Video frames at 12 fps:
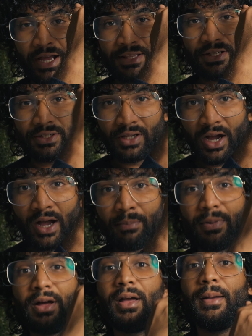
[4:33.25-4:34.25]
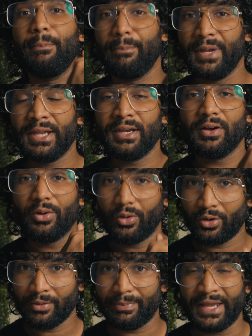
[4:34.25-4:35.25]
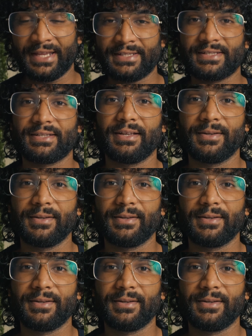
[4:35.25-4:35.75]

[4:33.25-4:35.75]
either top, mid, or base.